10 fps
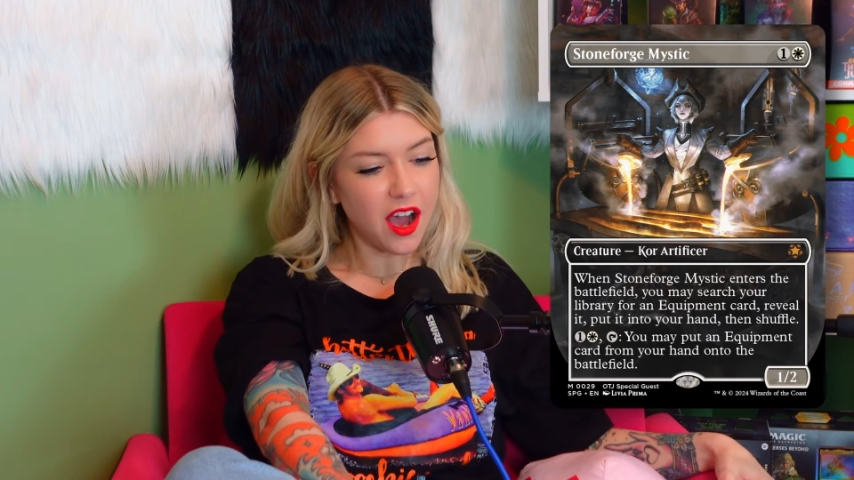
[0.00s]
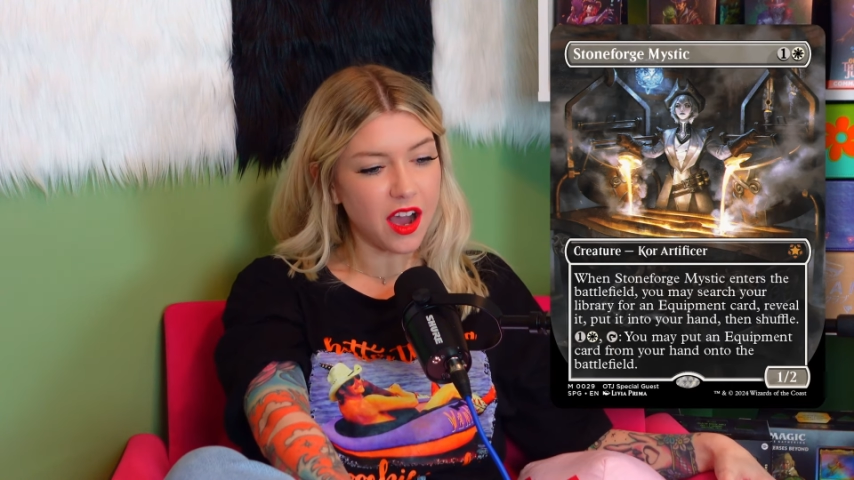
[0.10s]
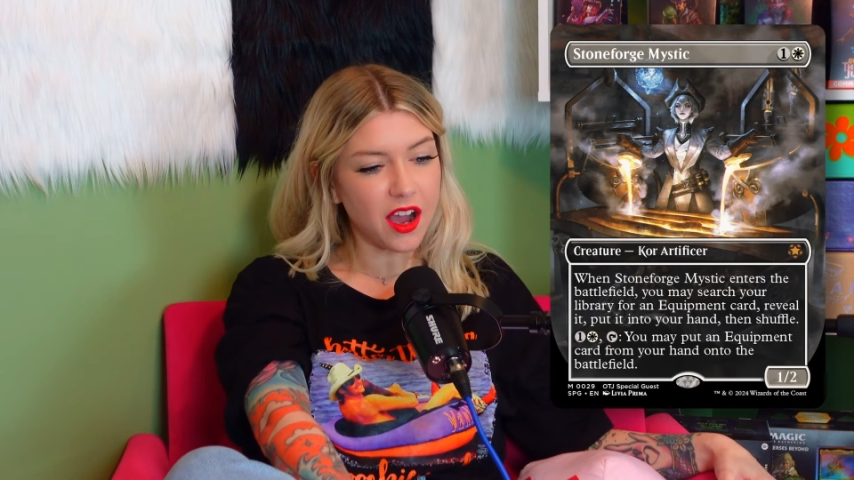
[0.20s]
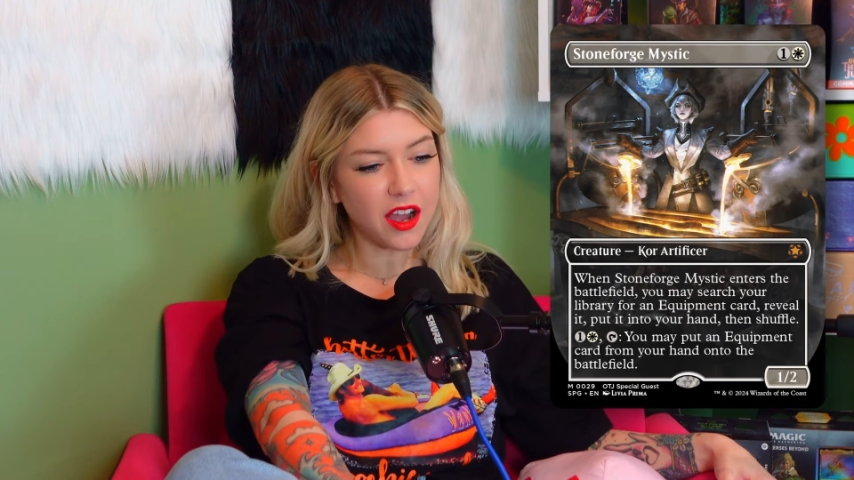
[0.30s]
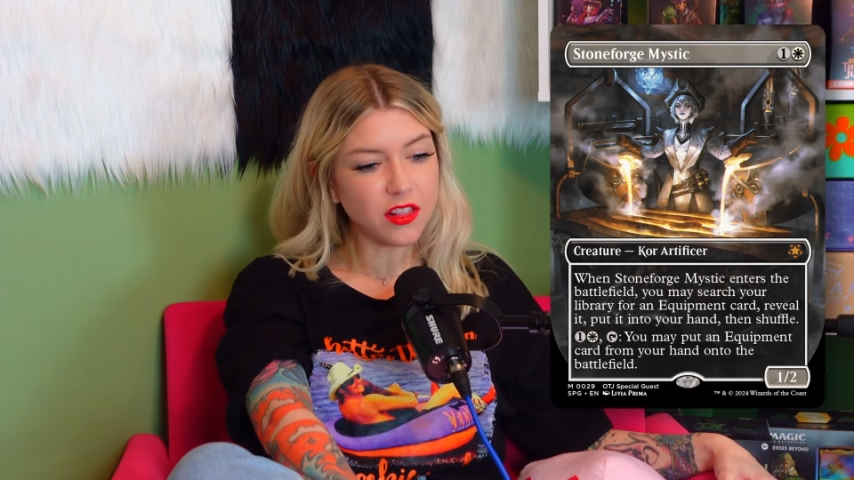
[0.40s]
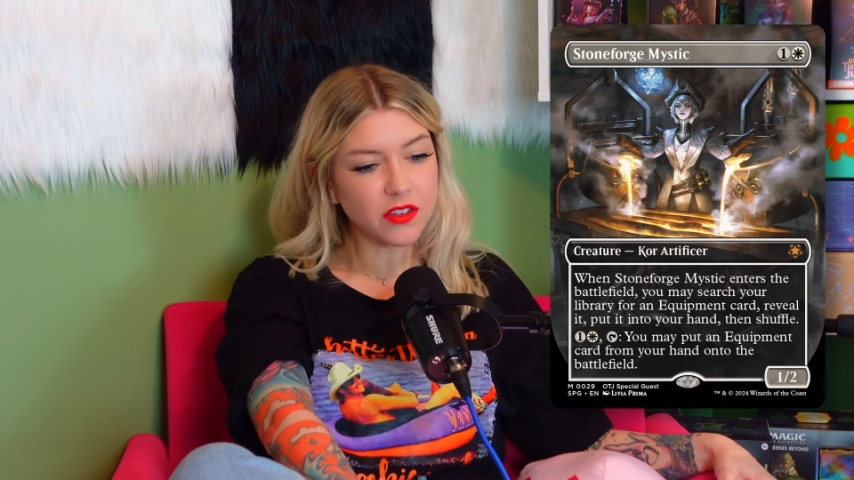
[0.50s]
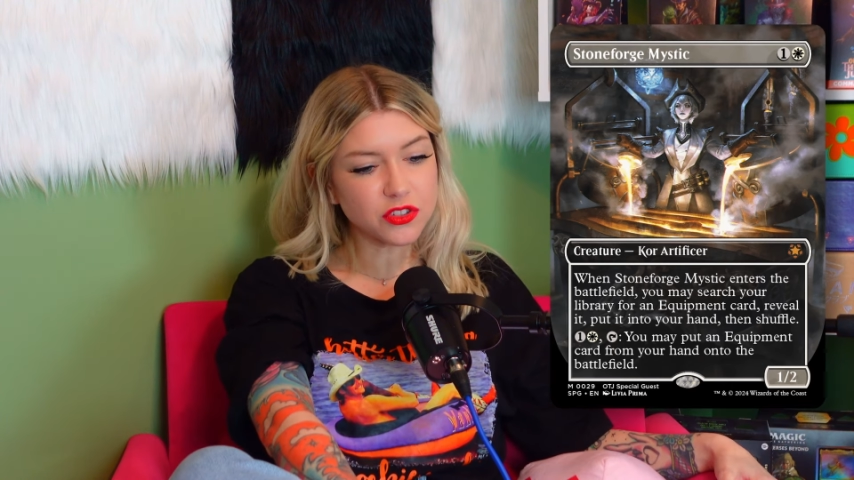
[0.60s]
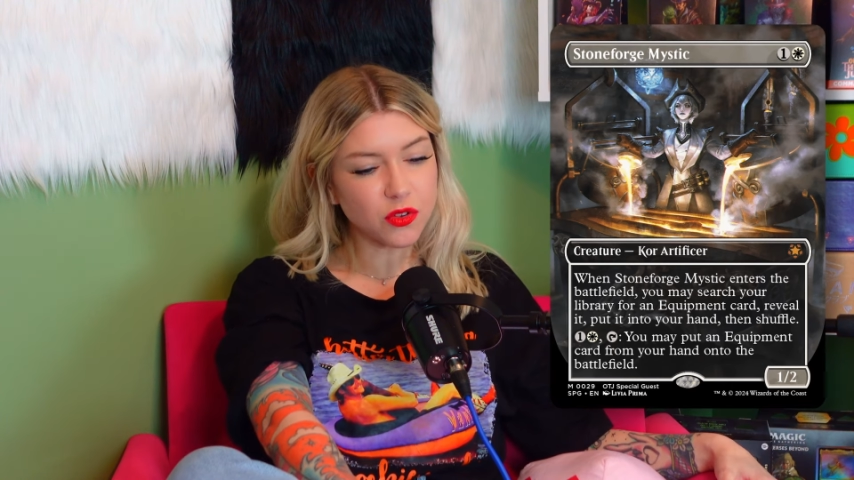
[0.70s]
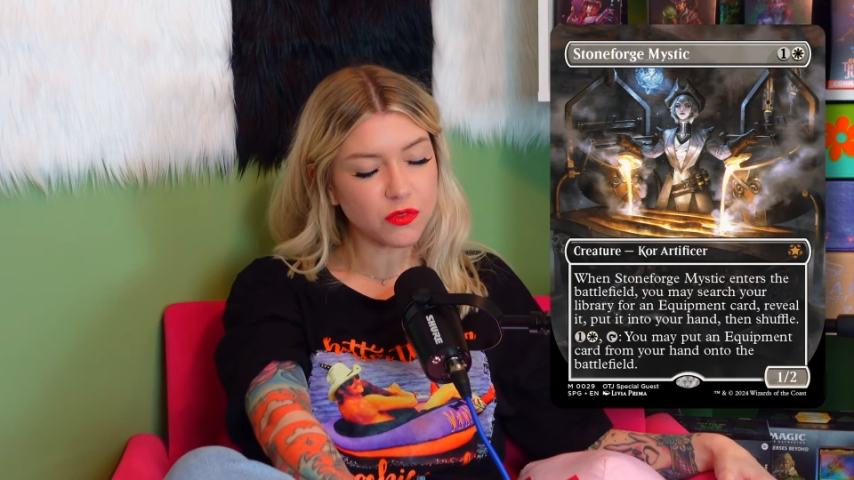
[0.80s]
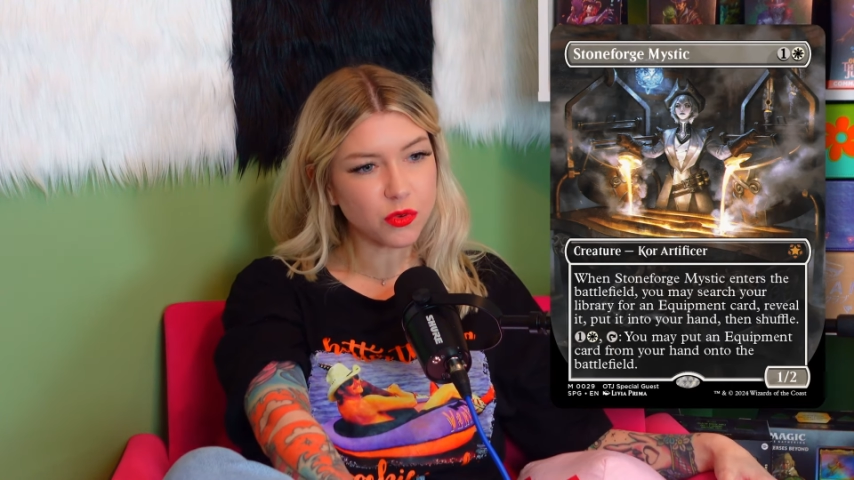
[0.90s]
Uh, I love
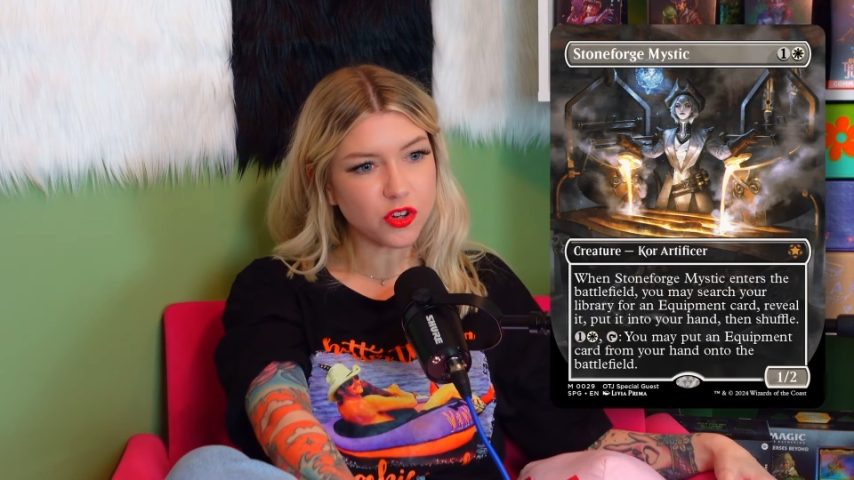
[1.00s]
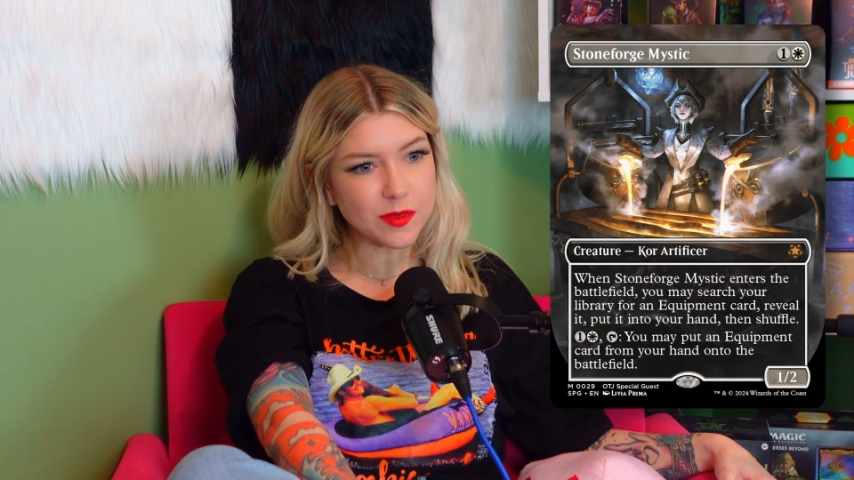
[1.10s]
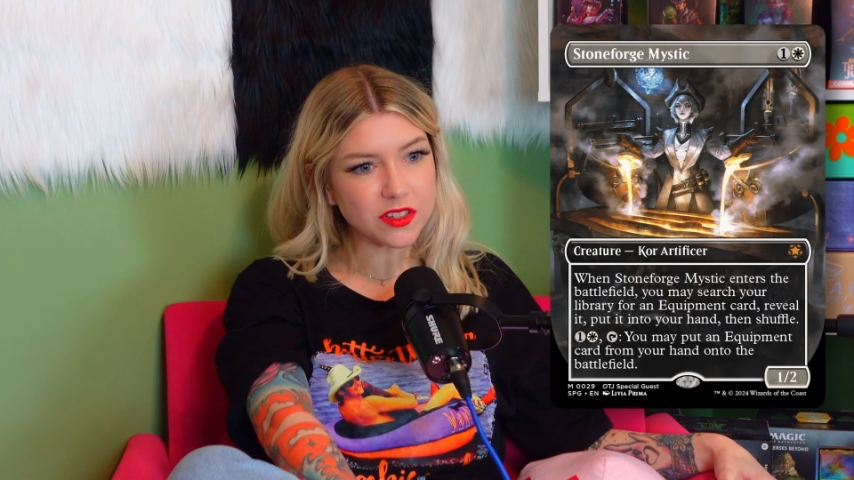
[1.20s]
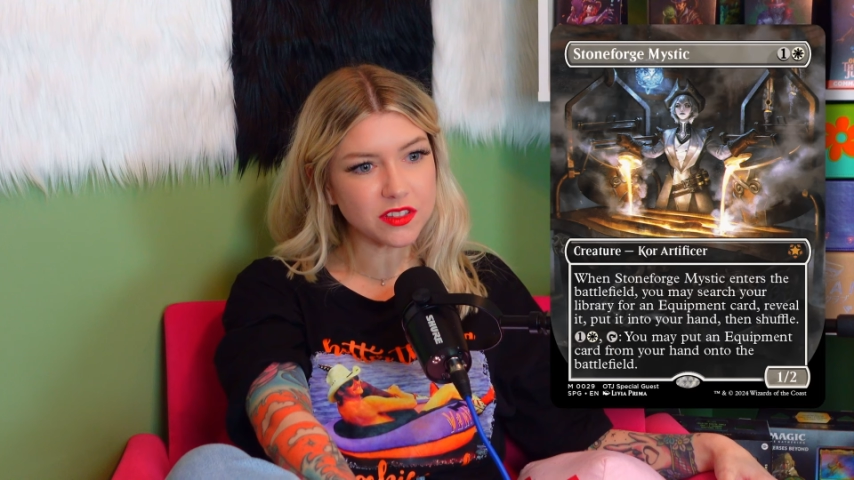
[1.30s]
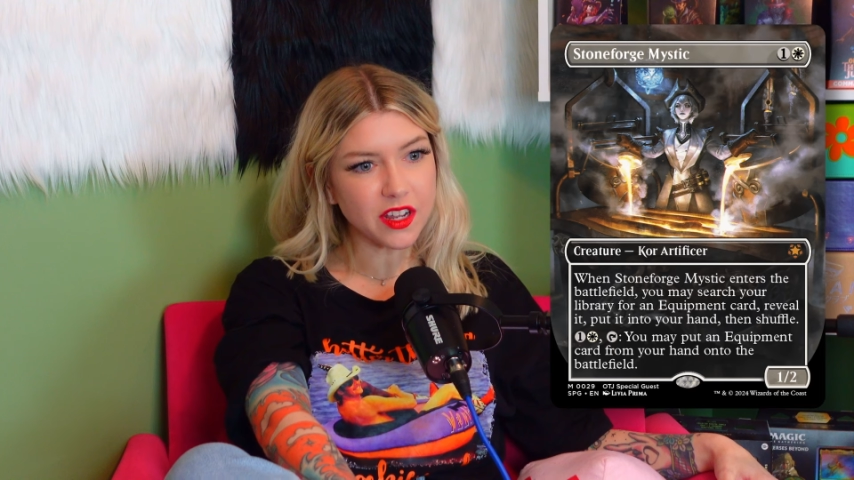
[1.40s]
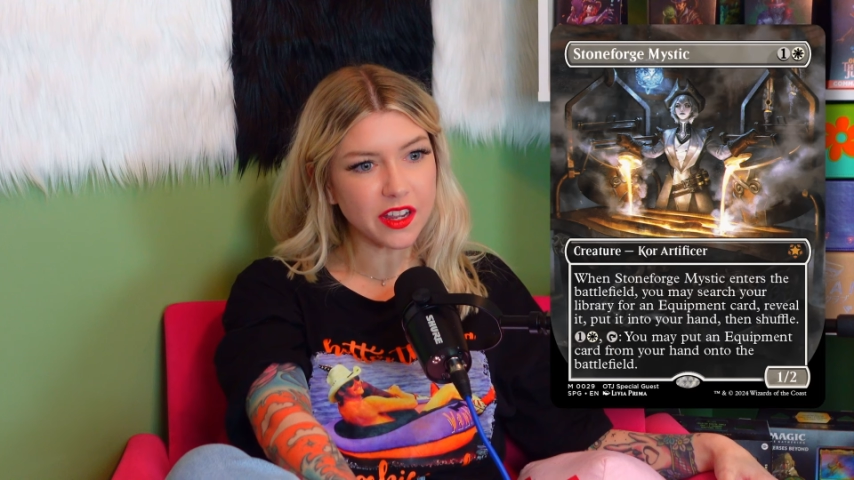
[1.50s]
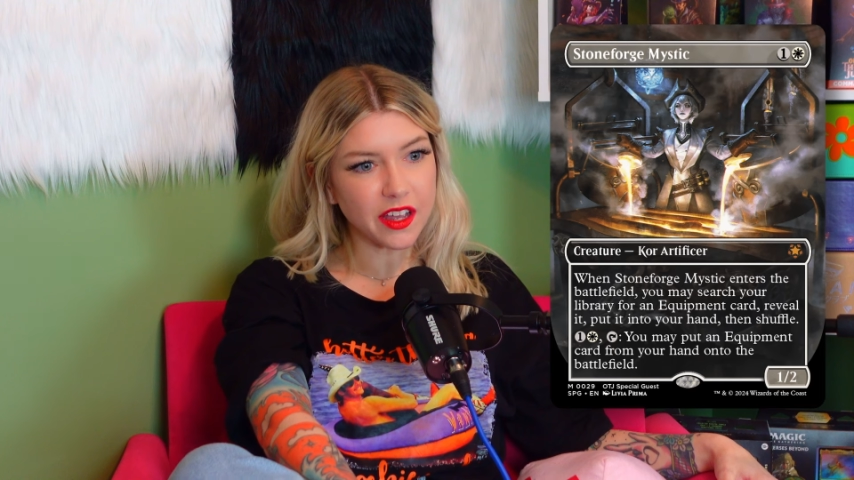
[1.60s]
Stoneforge Mystic,